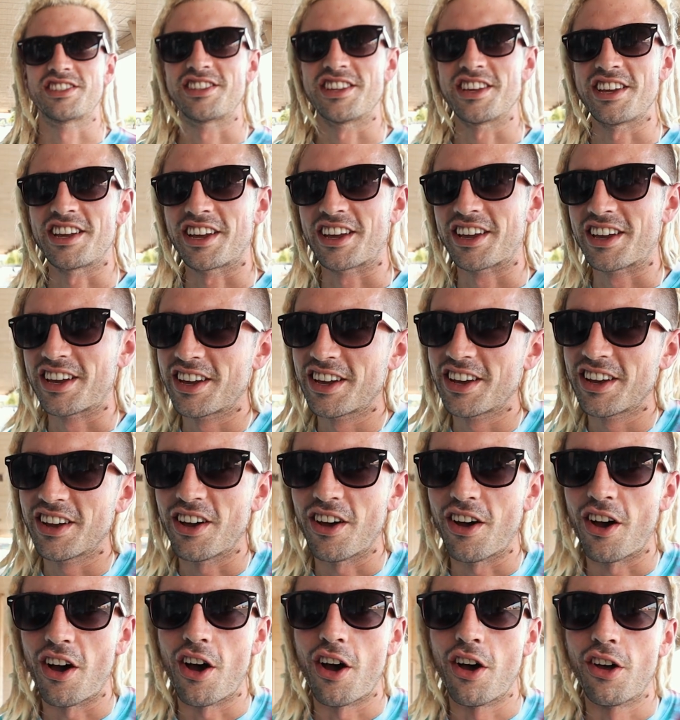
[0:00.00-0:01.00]
think?
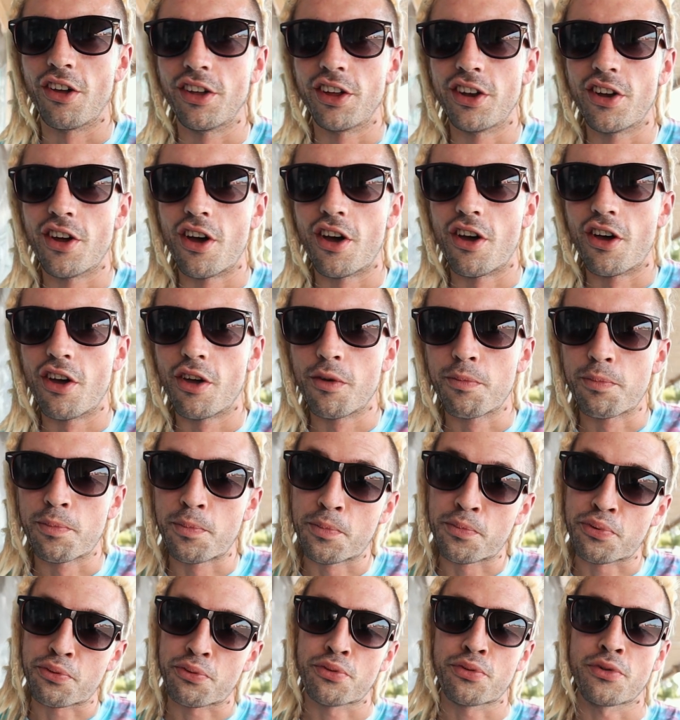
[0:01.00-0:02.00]
All in all,
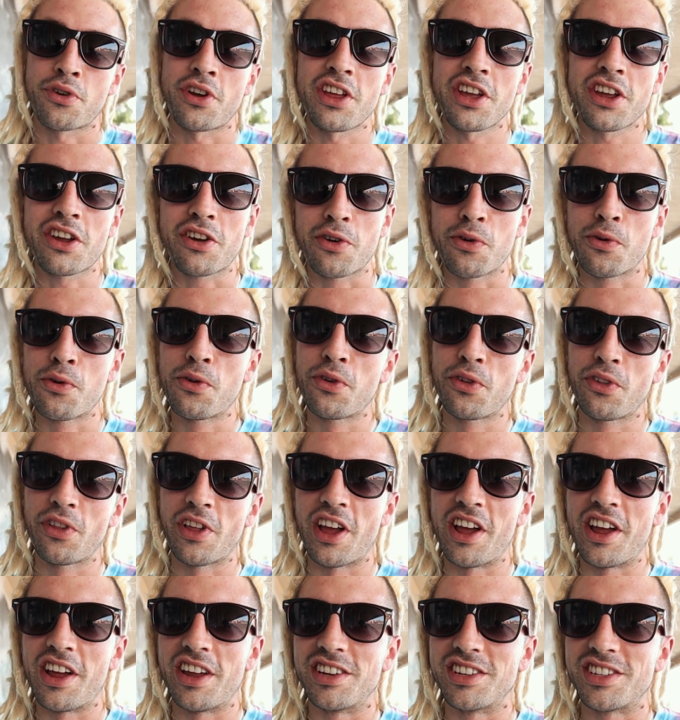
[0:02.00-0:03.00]
pretty cool
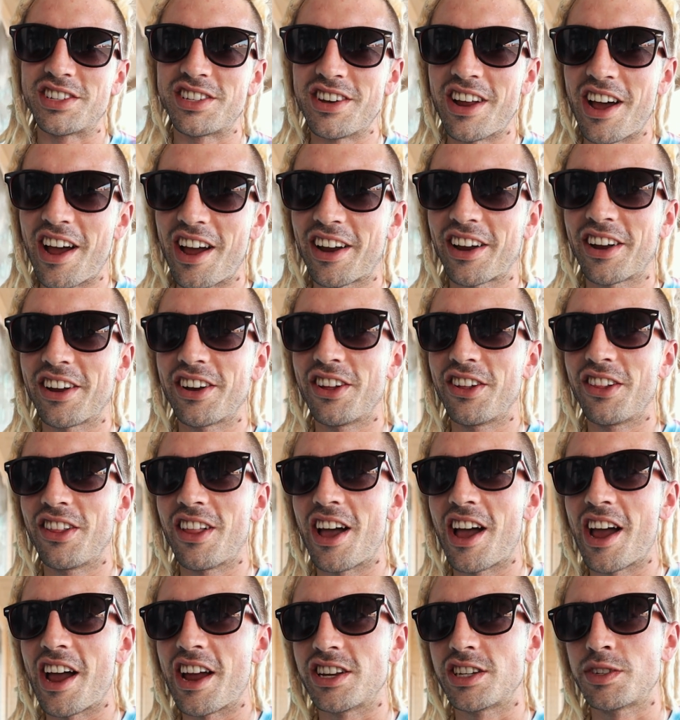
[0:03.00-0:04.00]
lens, not gonna
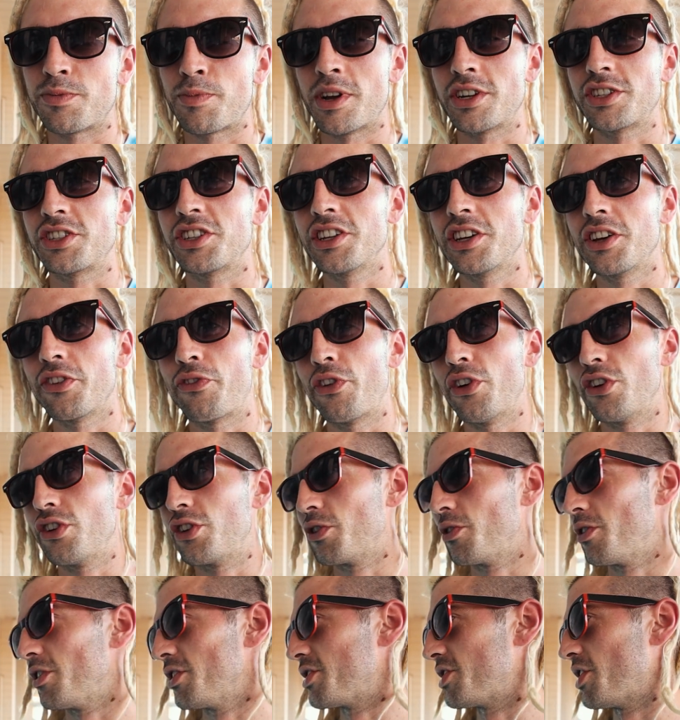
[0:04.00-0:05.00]
lie, especially if you're
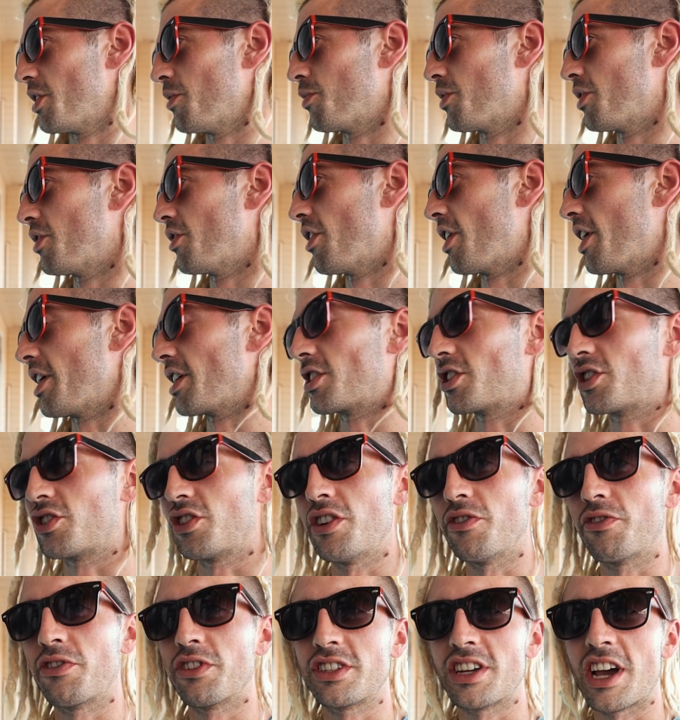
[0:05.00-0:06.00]
doing something like
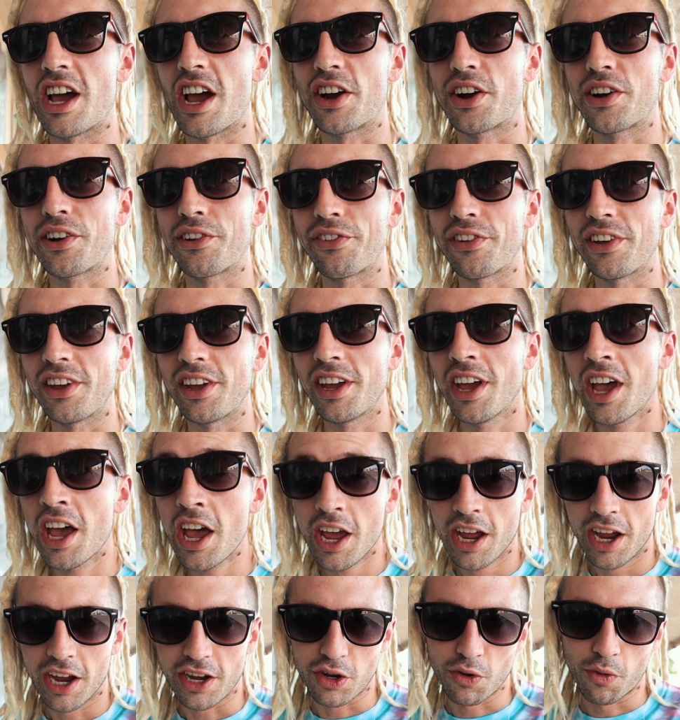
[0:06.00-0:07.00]
street photography
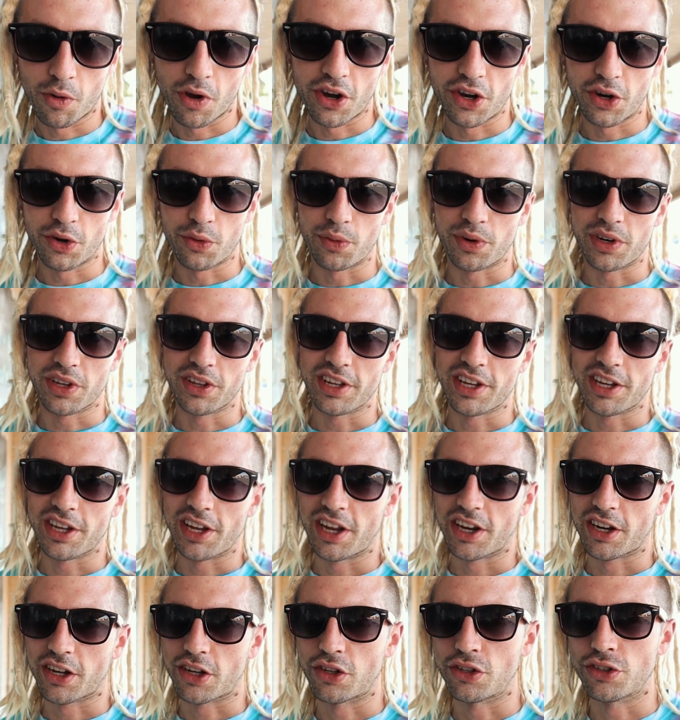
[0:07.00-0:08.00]
and you want to
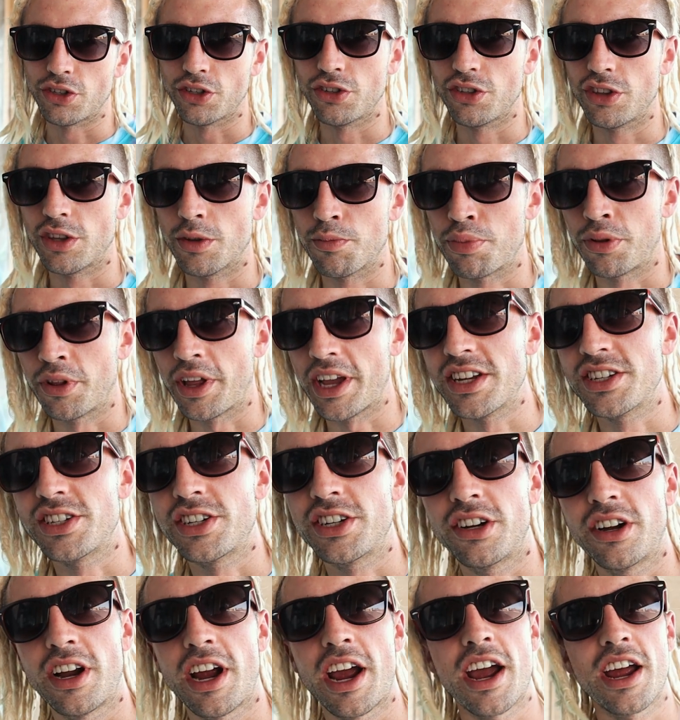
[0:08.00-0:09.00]
really include the place
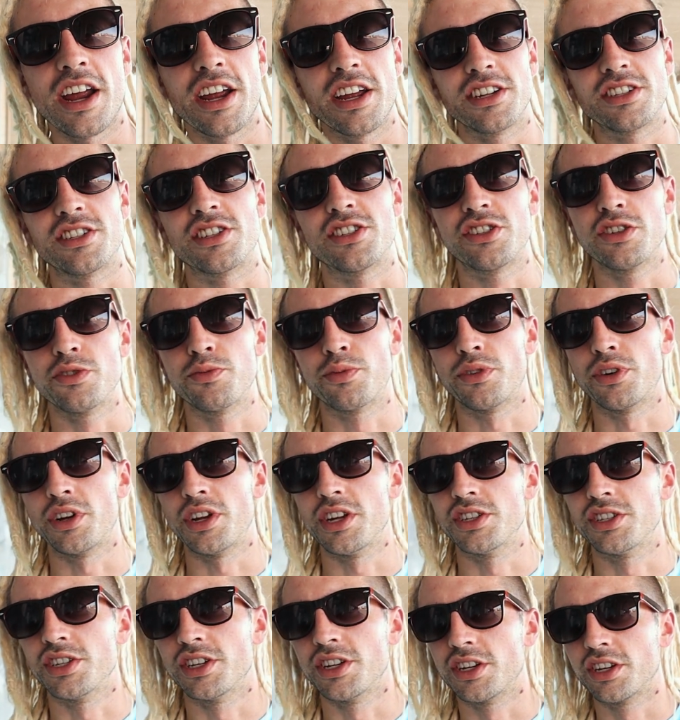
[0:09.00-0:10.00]
you're at. It's super
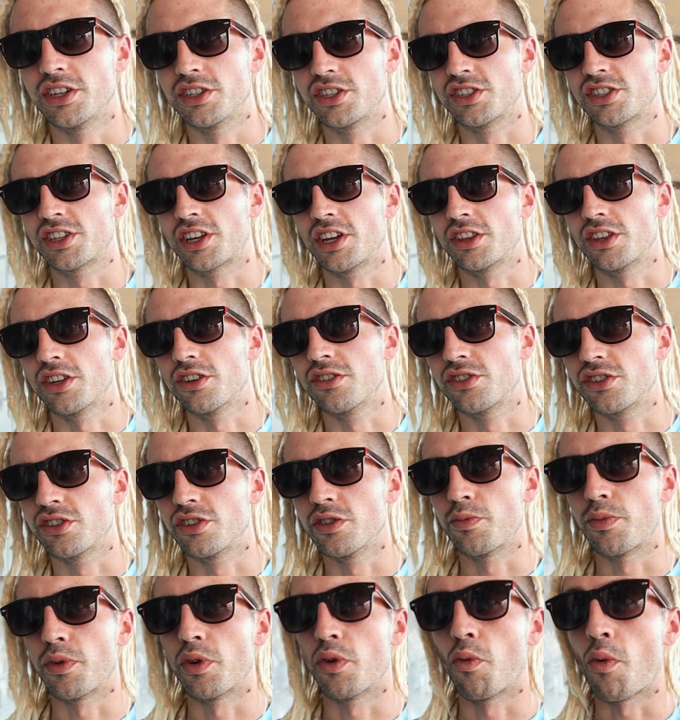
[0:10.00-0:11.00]
easy to just get those
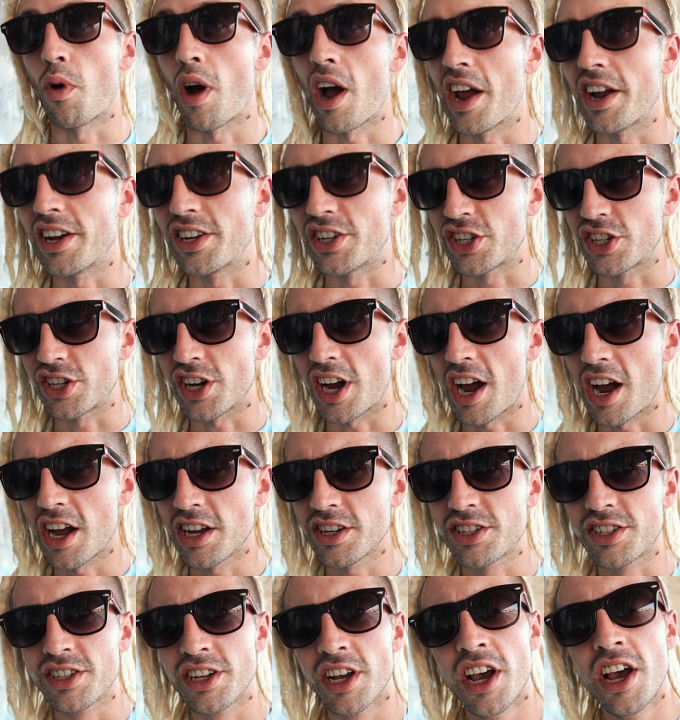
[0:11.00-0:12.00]
super wide
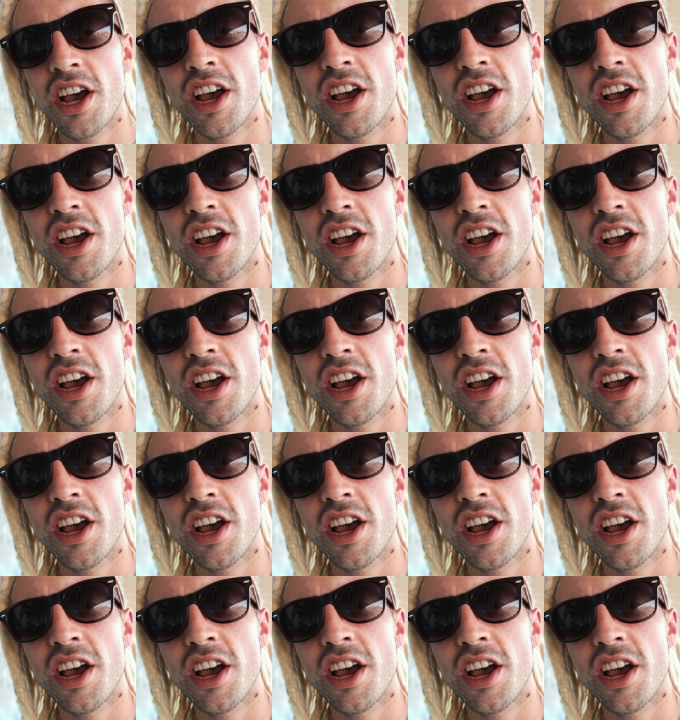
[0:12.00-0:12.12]
shots.